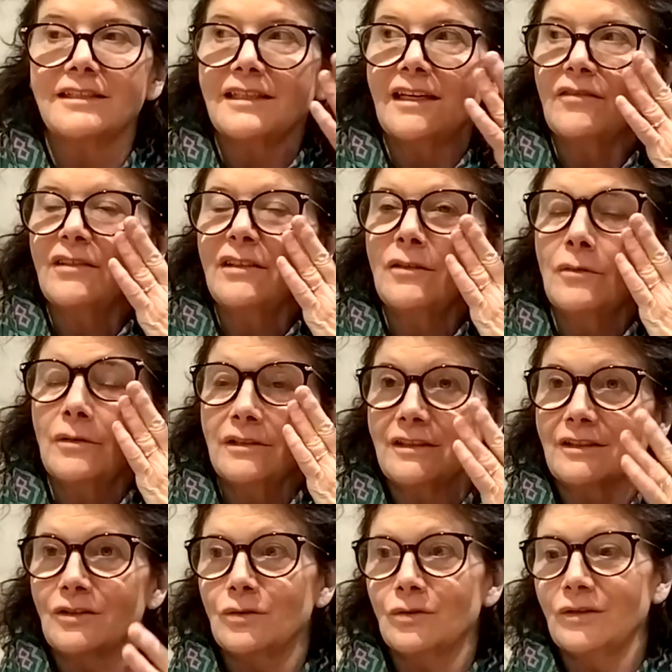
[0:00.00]
however you want to
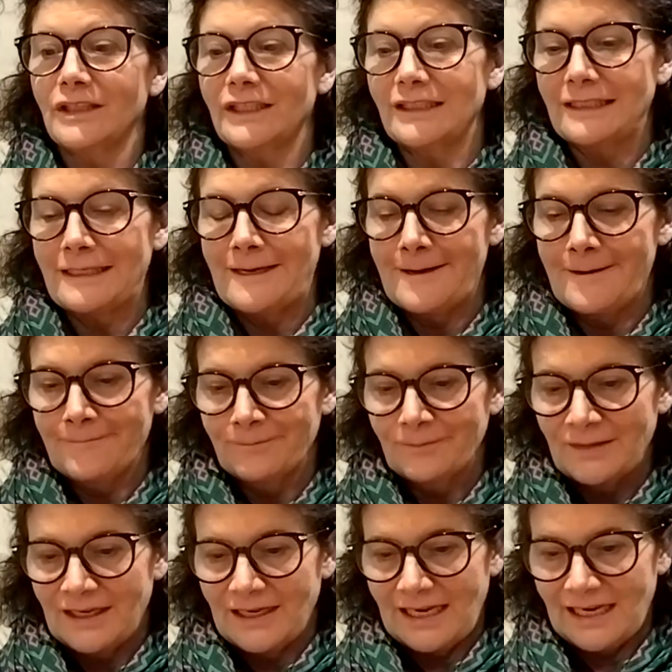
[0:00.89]
call it.
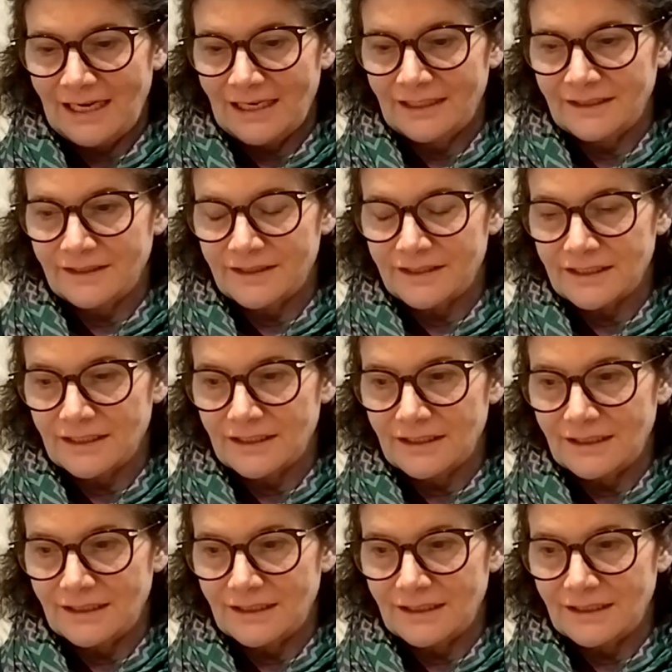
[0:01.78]
And